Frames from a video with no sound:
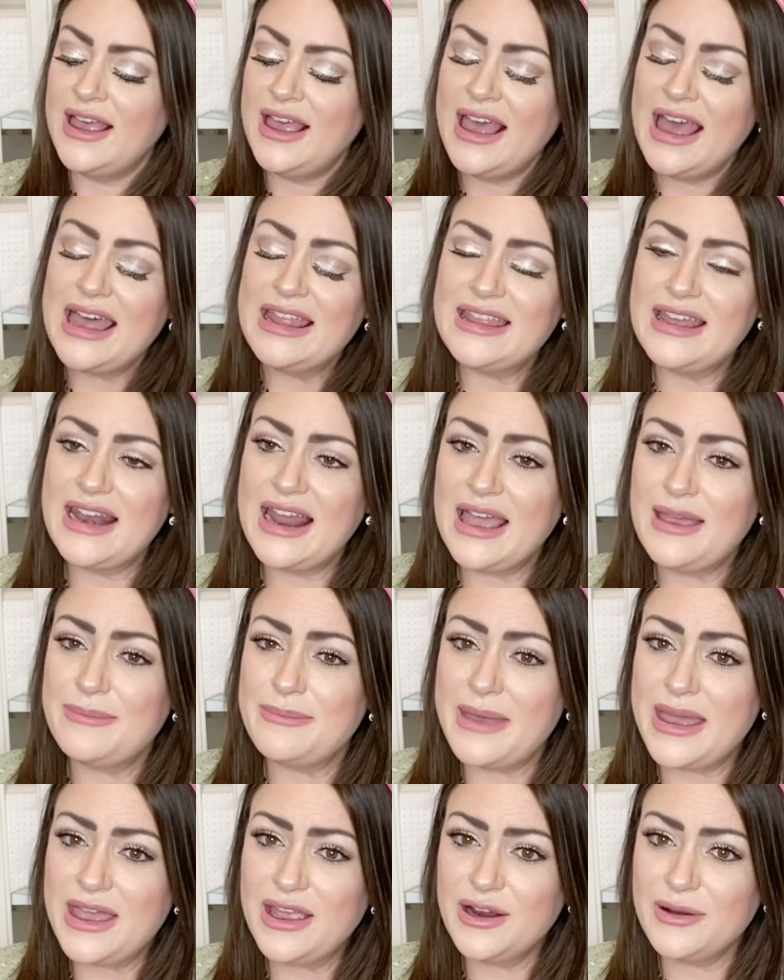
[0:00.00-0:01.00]
And then I
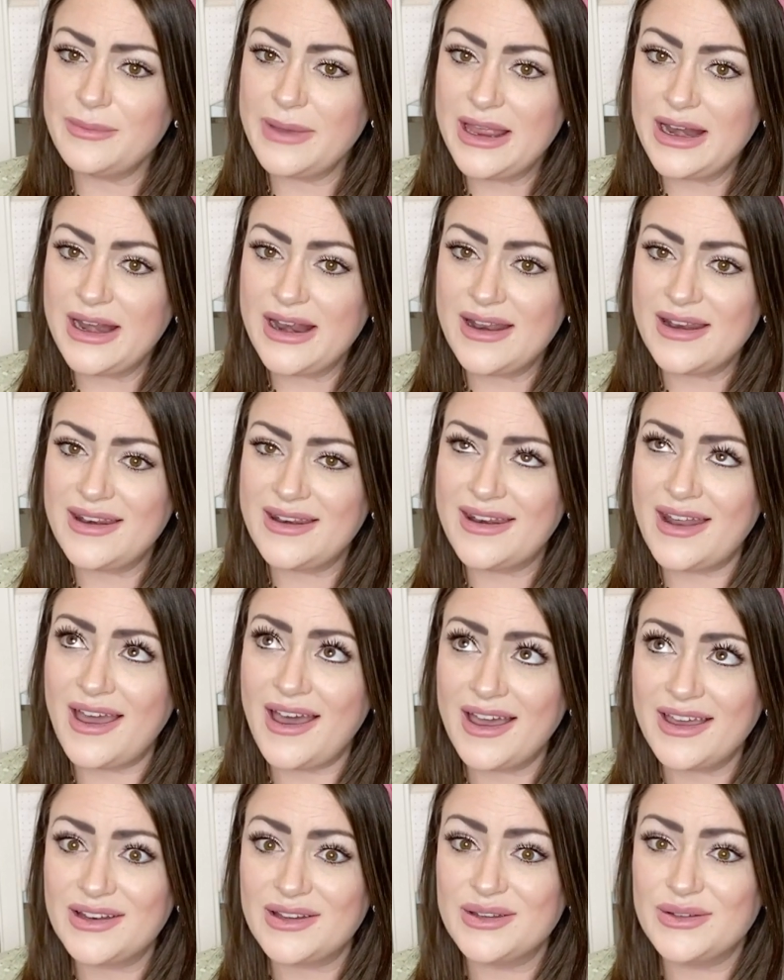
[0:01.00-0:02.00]
may or might
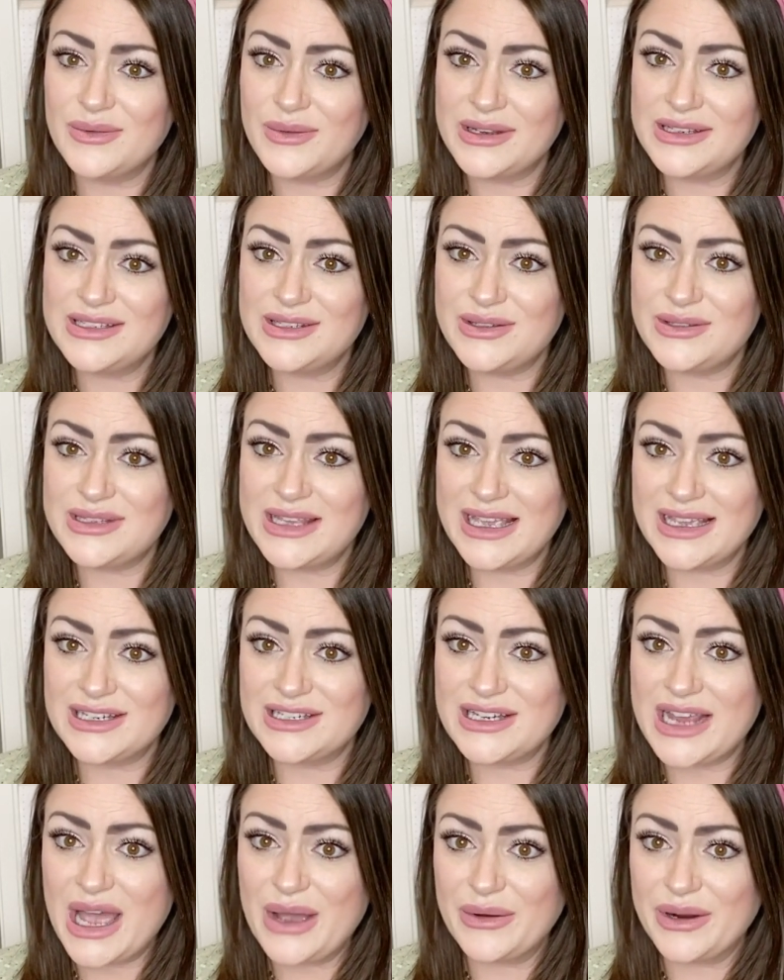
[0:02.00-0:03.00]
not want to take a
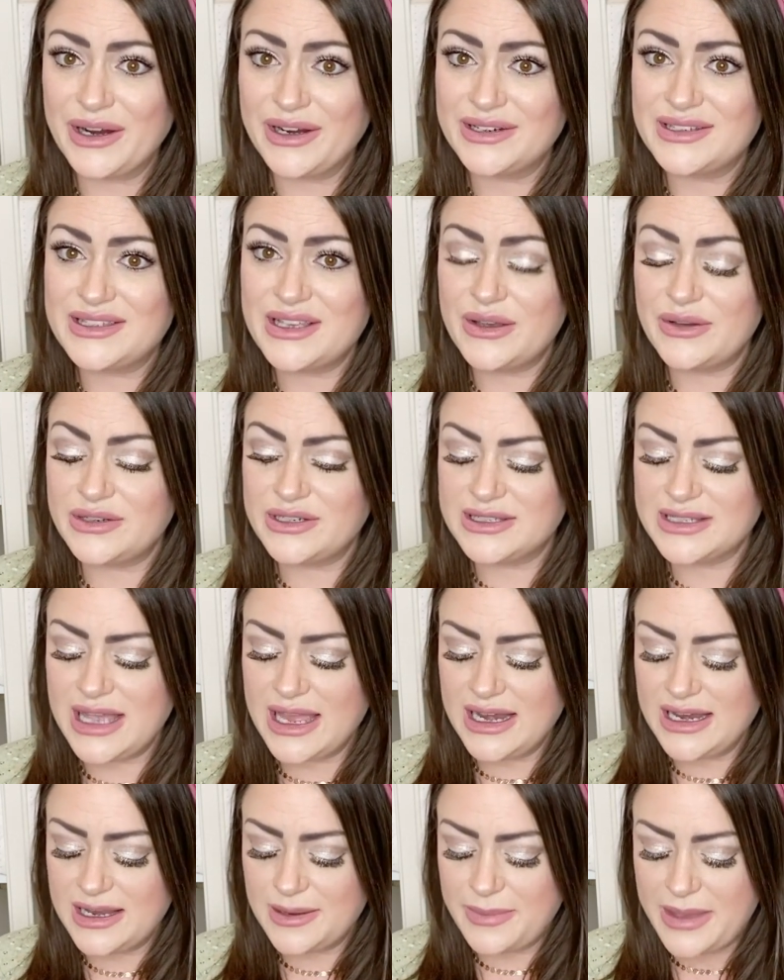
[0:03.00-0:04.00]
shower. So it just
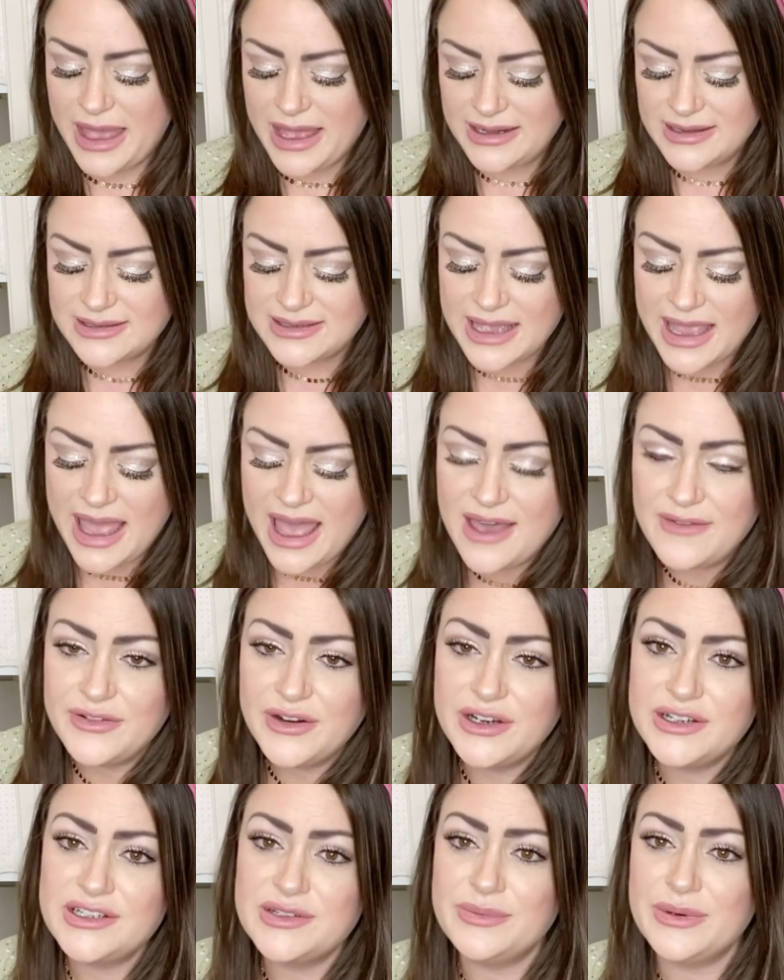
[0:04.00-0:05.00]
kind of depends. I have
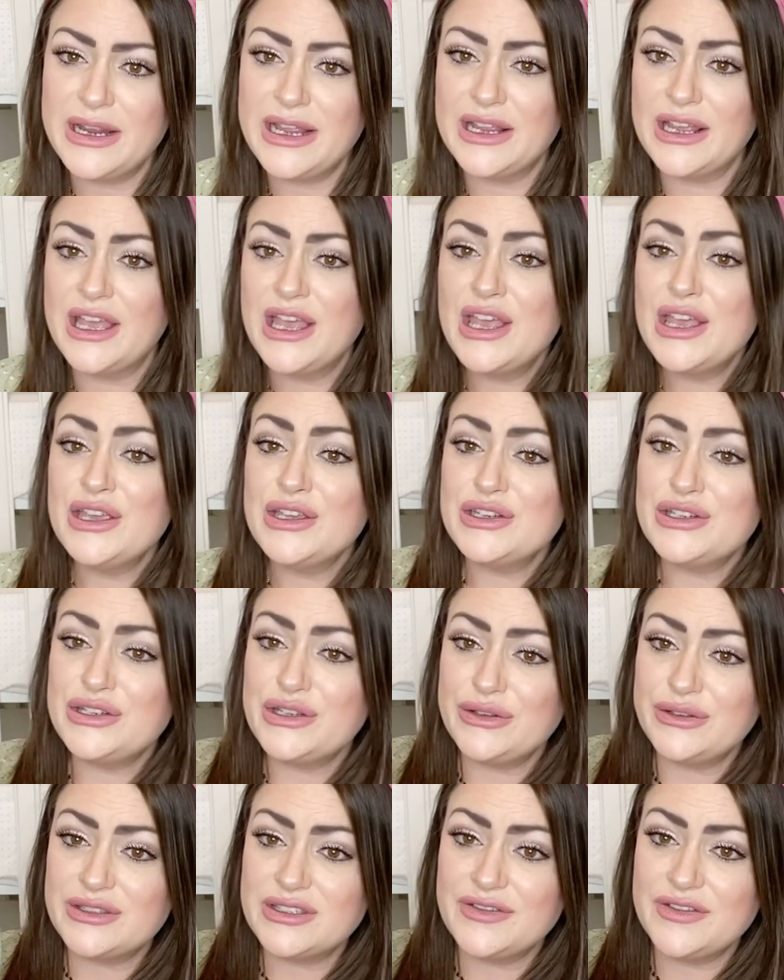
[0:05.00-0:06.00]
heard to bring
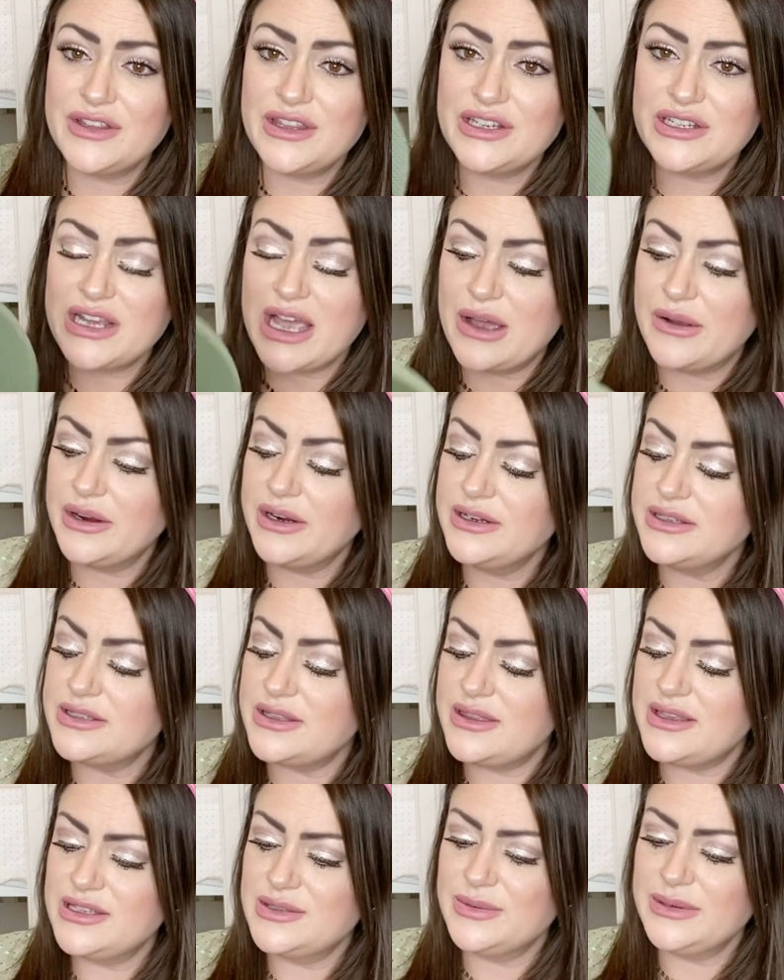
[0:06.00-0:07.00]
shoes for the shower. So
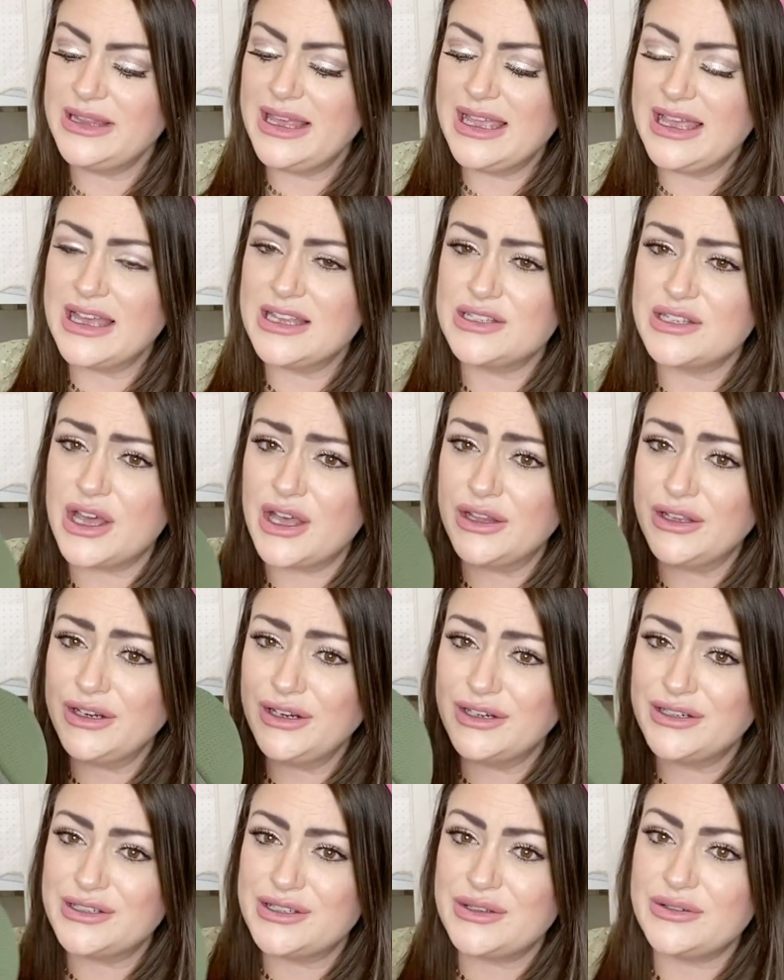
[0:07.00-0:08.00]
these were like $1
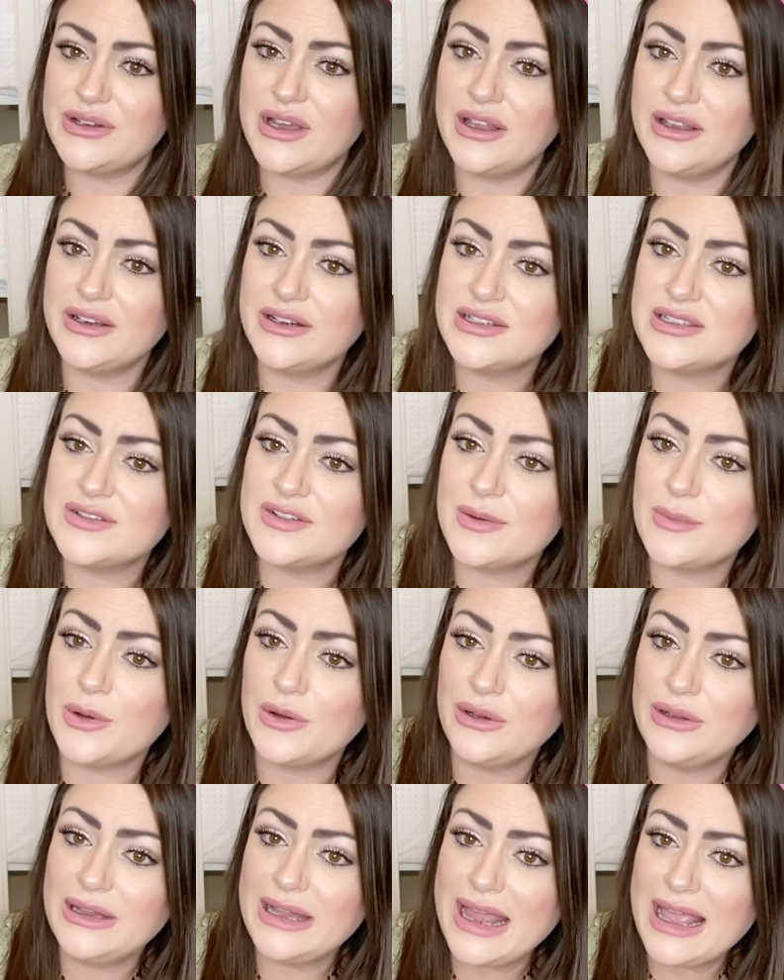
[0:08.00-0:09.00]
or $2 from
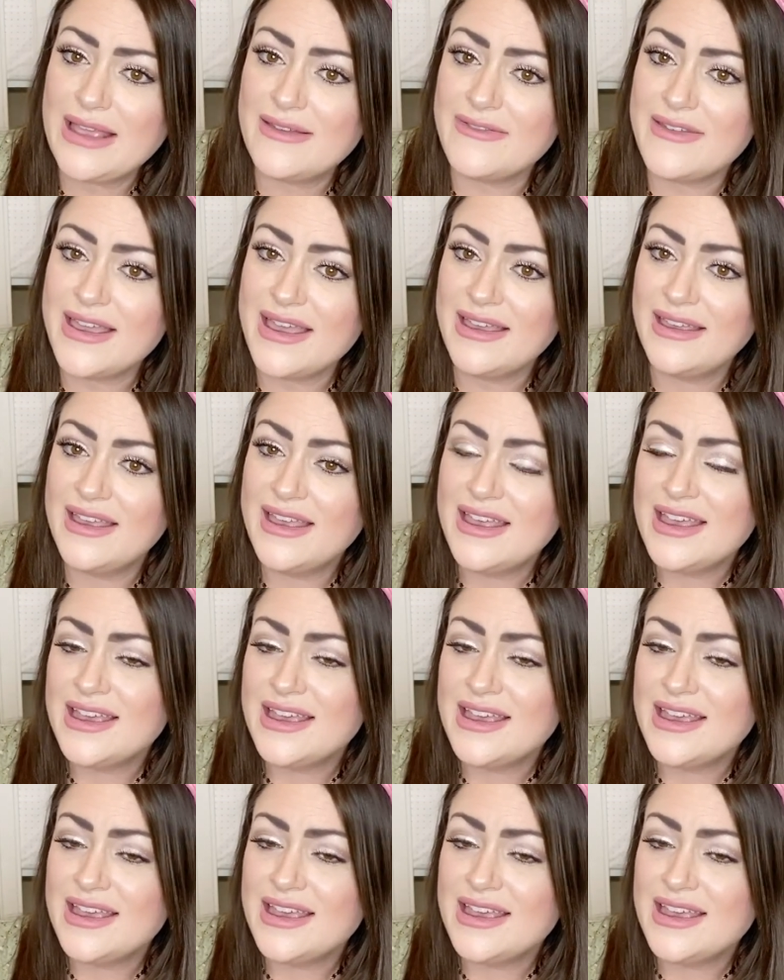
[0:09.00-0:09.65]
Old Navy.